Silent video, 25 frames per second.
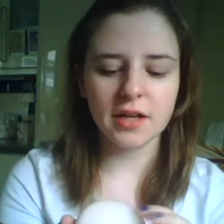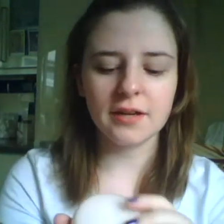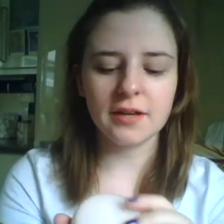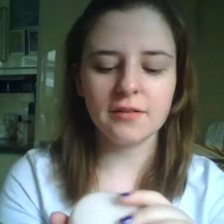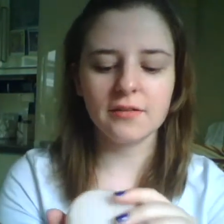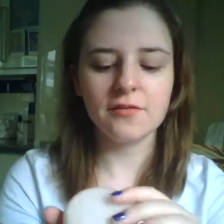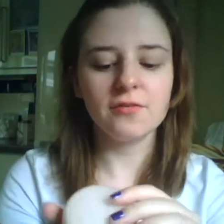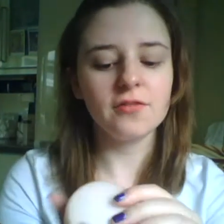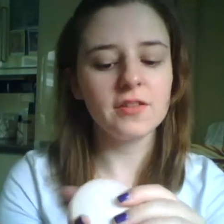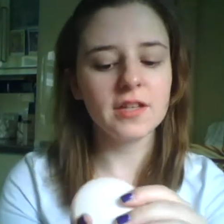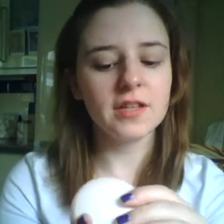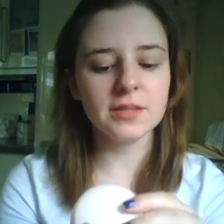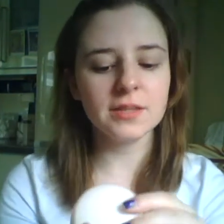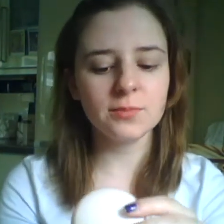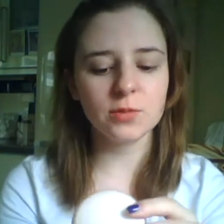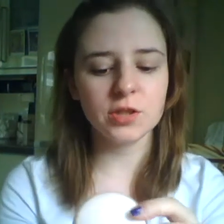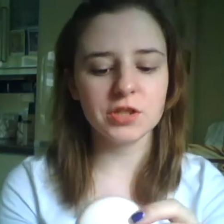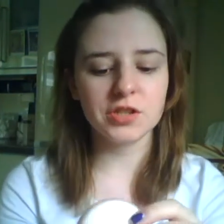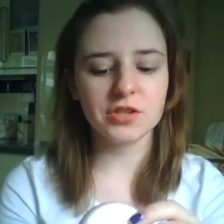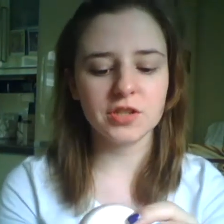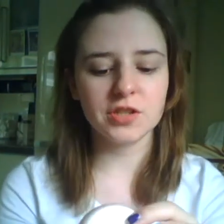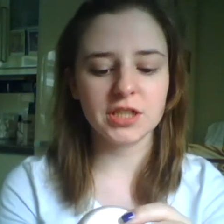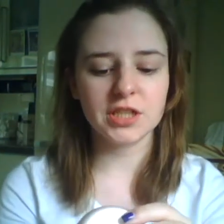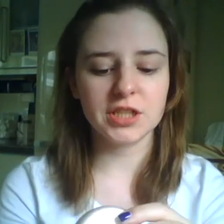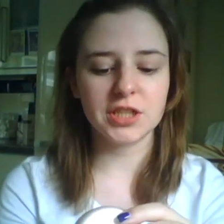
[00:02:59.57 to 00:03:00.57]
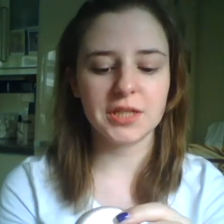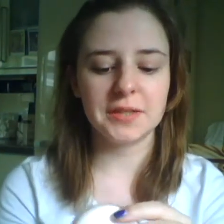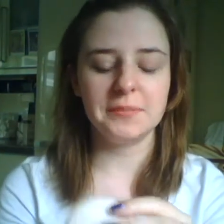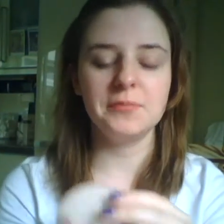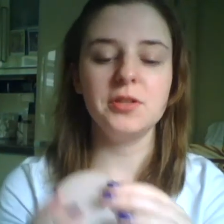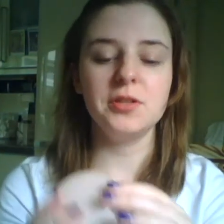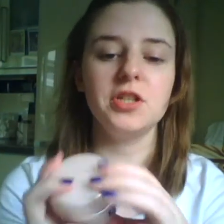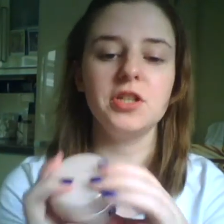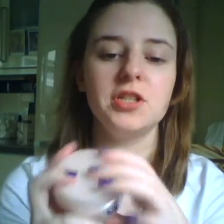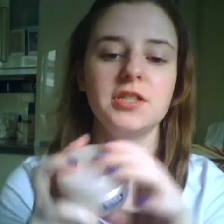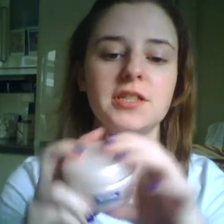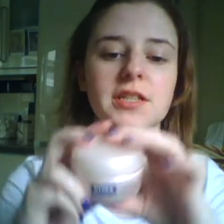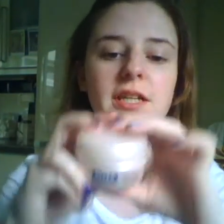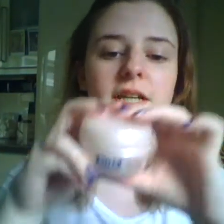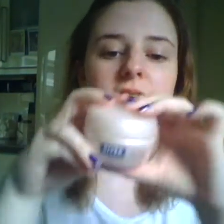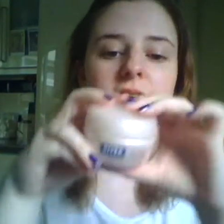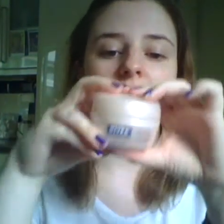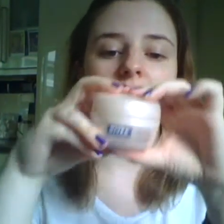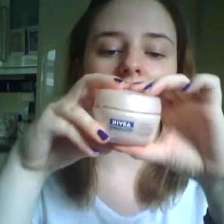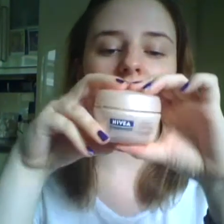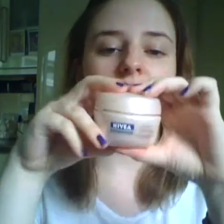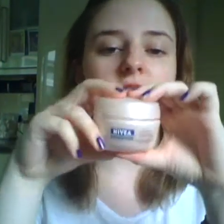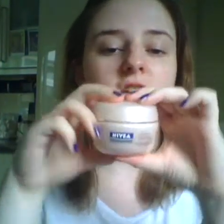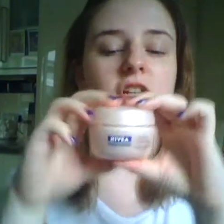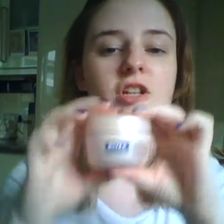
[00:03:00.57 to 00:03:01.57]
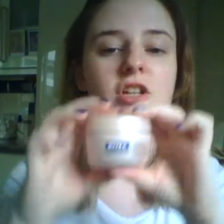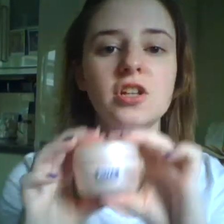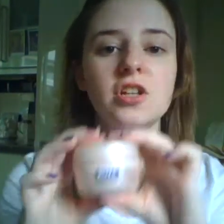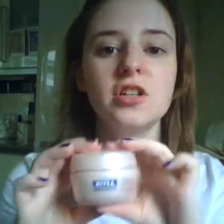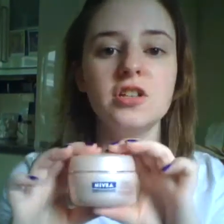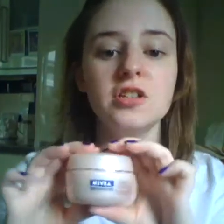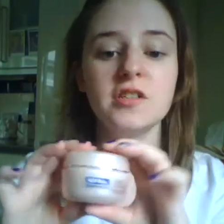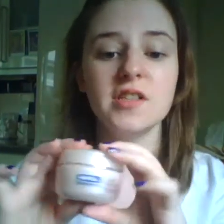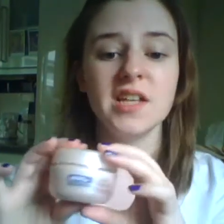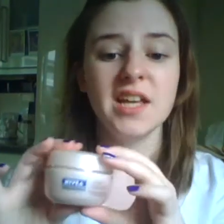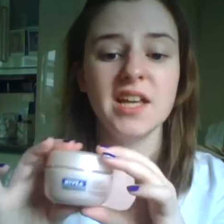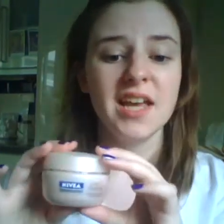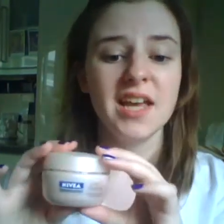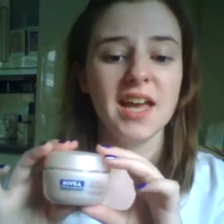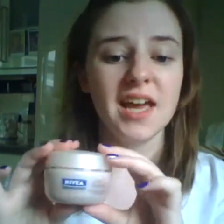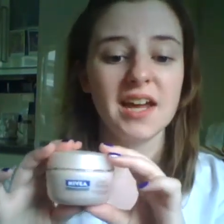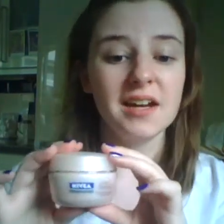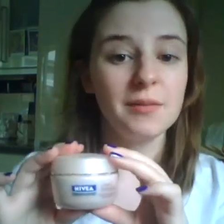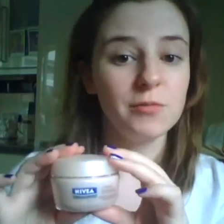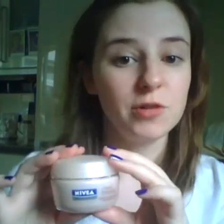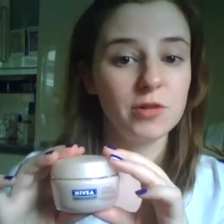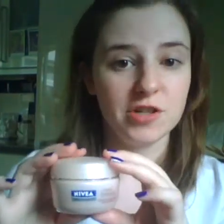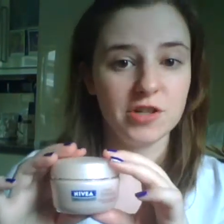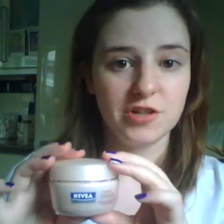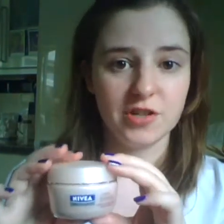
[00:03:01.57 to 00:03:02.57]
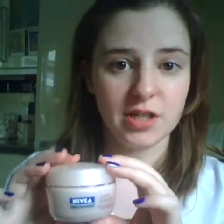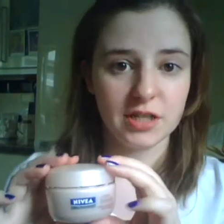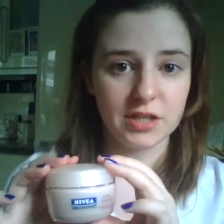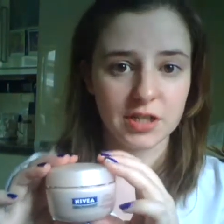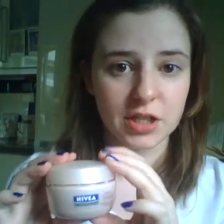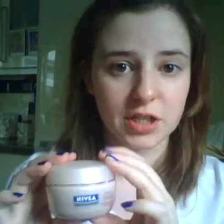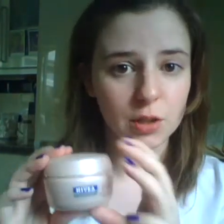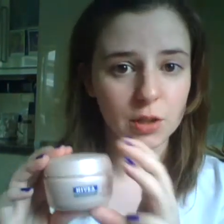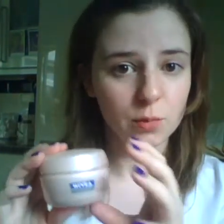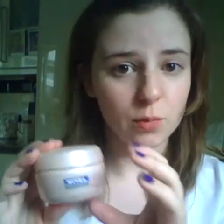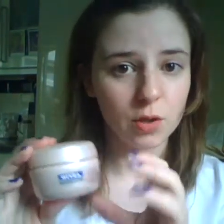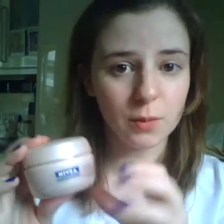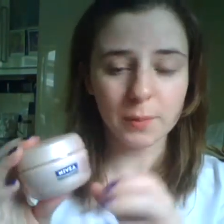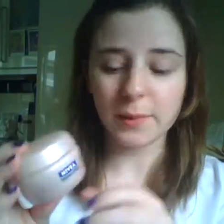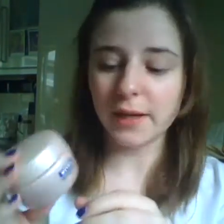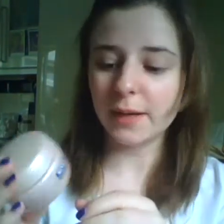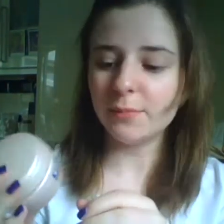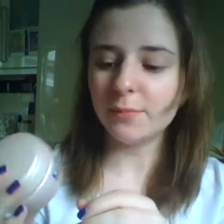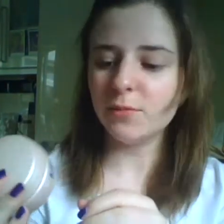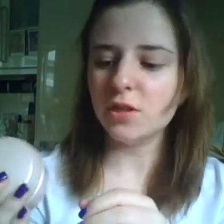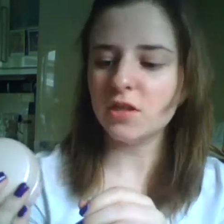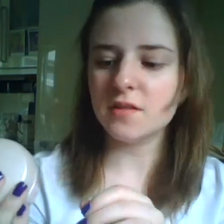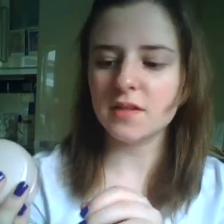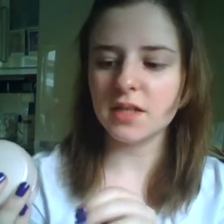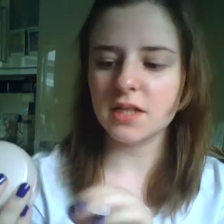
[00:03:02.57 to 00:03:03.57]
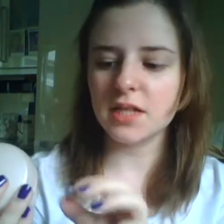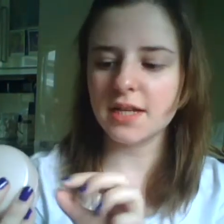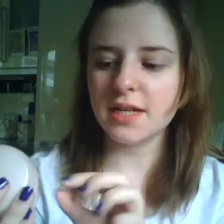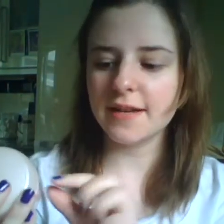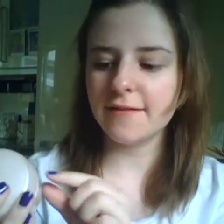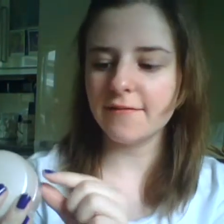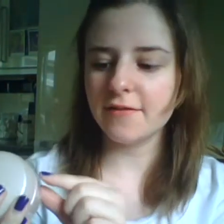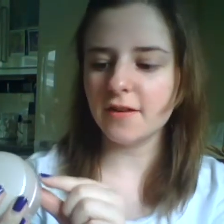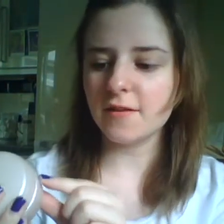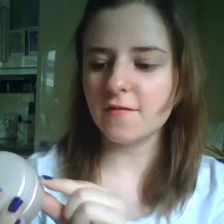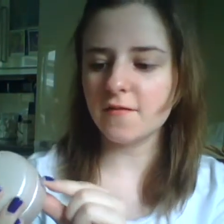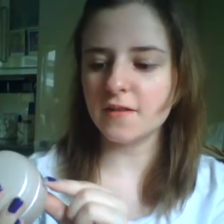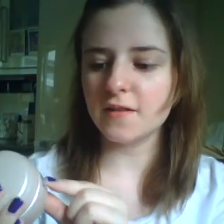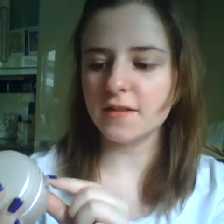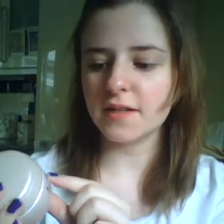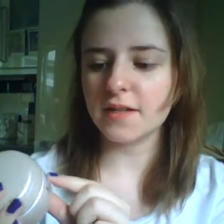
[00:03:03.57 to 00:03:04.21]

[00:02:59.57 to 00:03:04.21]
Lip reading: And for this moisturizer I'm using, you can use any moisturizer you want, but I'm using Nivea